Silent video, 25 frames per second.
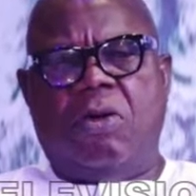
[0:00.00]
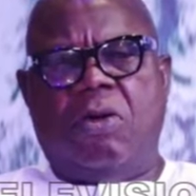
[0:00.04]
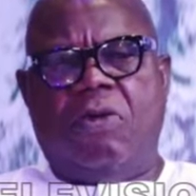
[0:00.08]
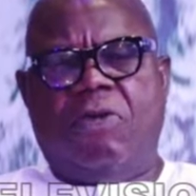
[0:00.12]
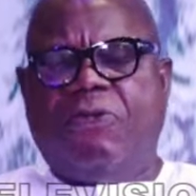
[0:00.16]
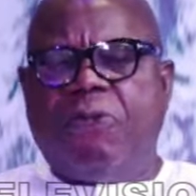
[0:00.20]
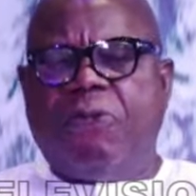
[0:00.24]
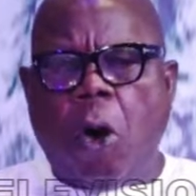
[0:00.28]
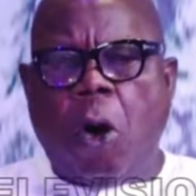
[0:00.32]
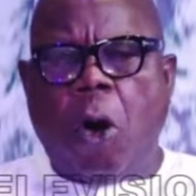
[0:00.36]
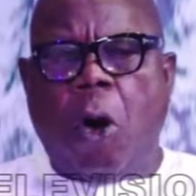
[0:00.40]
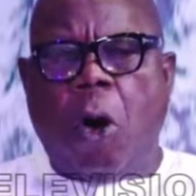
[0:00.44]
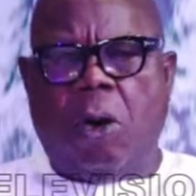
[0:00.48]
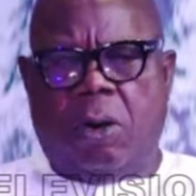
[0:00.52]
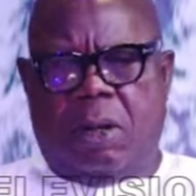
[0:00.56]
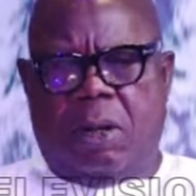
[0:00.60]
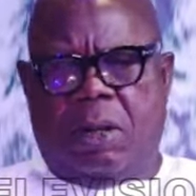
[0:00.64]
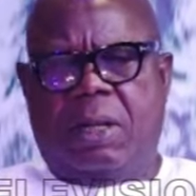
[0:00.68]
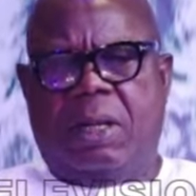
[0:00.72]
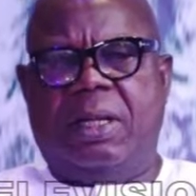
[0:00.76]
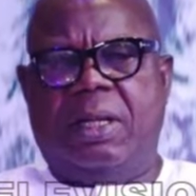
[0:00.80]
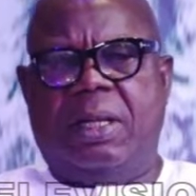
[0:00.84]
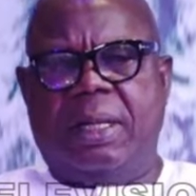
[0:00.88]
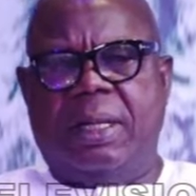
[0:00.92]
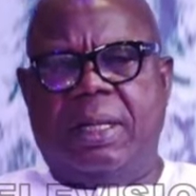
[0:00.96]
for
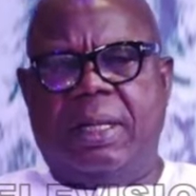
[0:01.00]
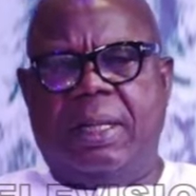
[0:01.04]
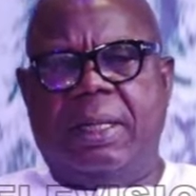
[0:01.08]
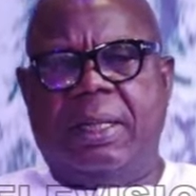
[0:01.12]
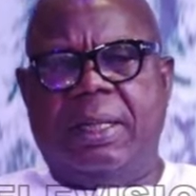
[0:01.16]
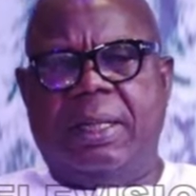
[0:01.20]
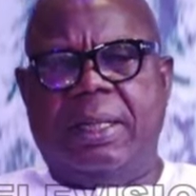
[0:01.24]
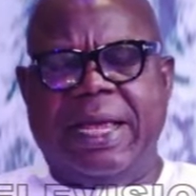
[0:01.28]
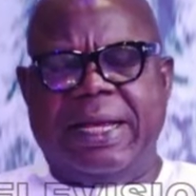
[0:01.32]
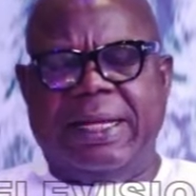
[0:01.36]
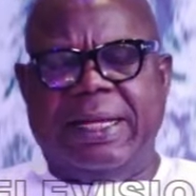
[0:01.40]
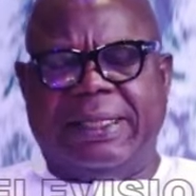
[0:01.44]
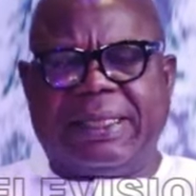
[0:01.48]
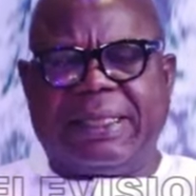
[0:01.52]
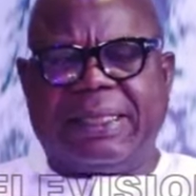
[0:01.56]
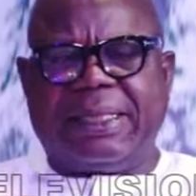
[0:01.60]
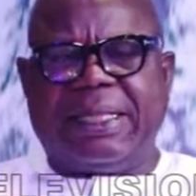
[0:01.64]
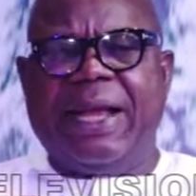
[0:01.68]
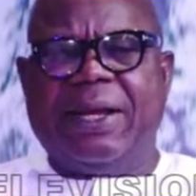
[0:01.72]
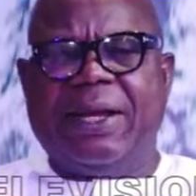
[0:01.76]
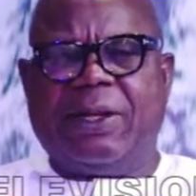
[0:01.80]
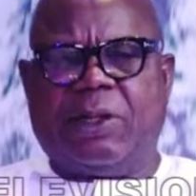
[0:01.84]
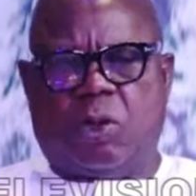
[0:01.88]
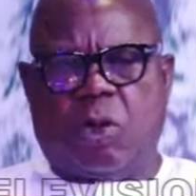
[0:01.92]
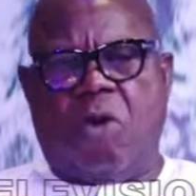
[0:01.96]
a
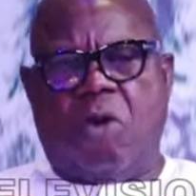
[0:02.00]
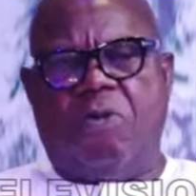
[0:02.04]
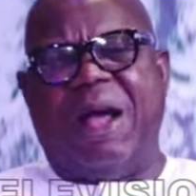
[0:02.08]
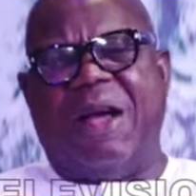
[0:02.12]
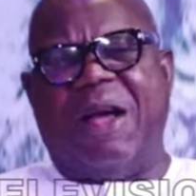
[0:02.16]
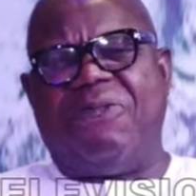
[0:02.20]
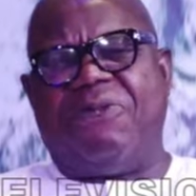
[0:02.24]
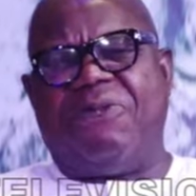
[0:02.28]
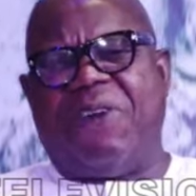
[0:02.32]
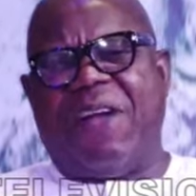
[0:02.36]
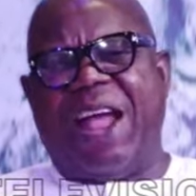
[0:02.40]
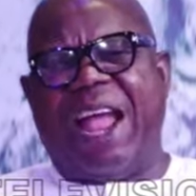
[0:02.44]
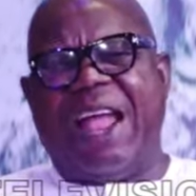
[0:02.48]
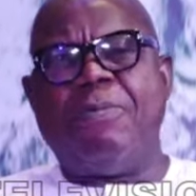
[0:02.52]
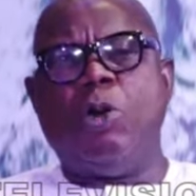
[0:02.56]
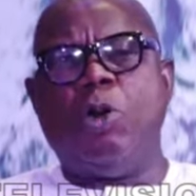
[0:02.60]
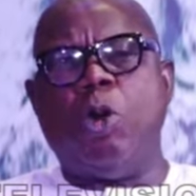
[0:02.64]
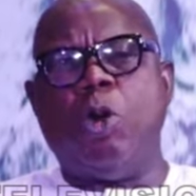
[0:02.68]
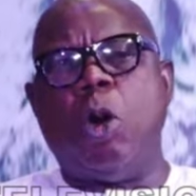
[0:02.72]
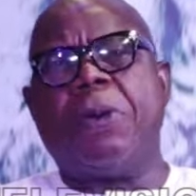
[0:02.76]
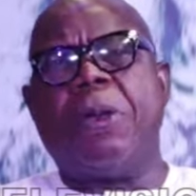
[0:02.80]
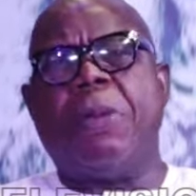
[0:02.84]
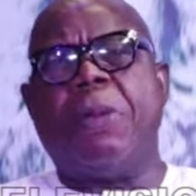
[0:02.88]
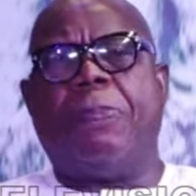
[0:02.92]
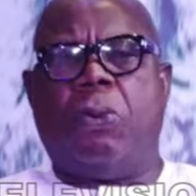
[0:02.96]
state of about 5
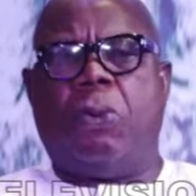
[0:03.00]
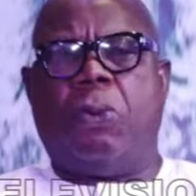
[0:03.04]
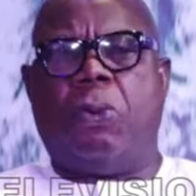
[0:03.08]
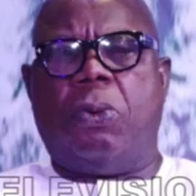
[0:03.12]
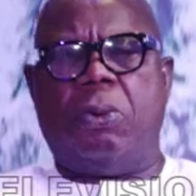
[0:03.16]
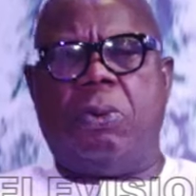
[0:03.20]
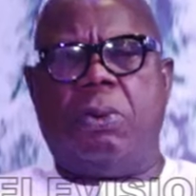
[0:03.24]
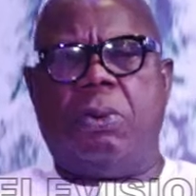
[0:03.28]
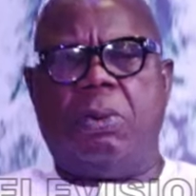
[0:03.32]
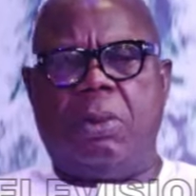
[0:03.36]
million people.